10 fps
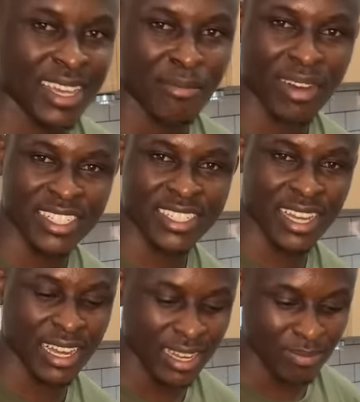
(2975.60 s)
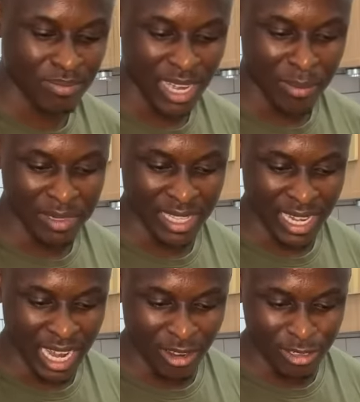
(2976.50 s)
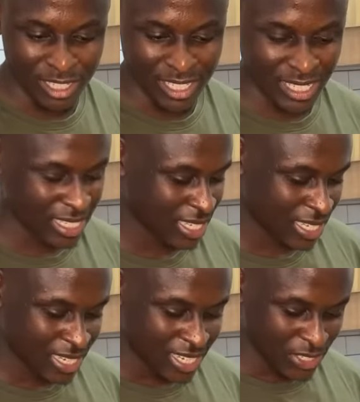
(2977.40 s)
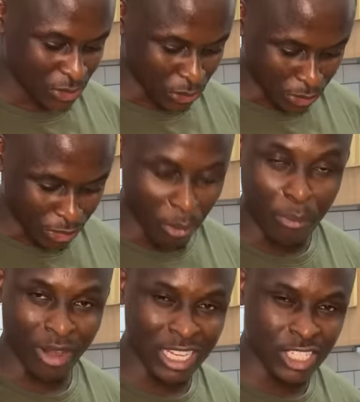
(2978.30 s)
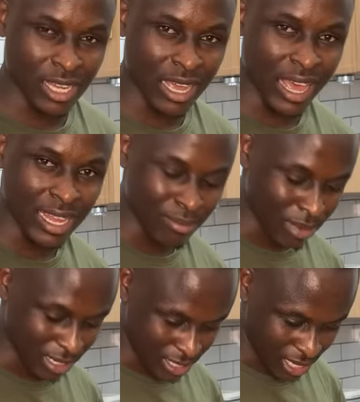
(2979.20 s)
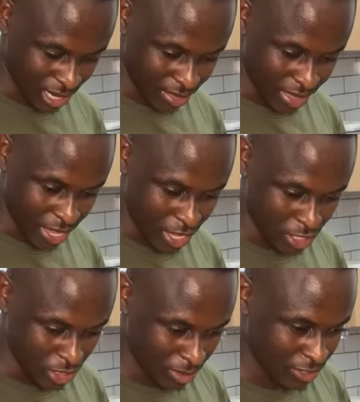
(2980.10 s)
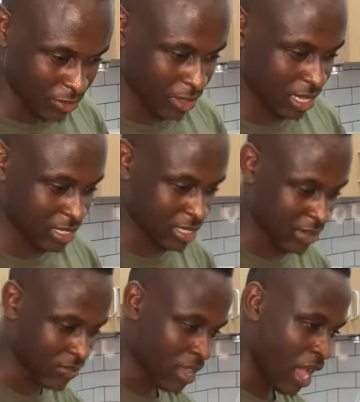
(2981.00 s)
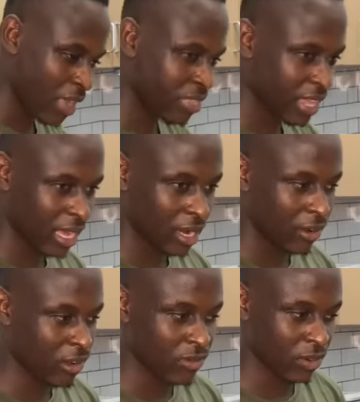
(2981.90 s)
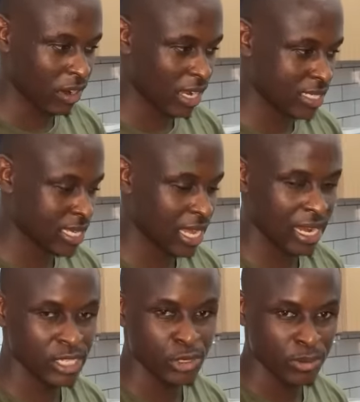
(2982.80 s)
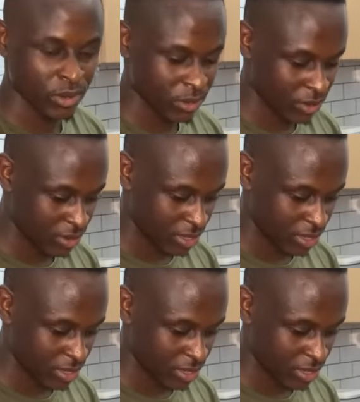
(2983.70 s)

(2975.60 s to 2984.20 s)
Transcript: but um, I'm in the house, so no pressure. And but uh, thank you so much for that. I think I'll look for a tailor tomorrow.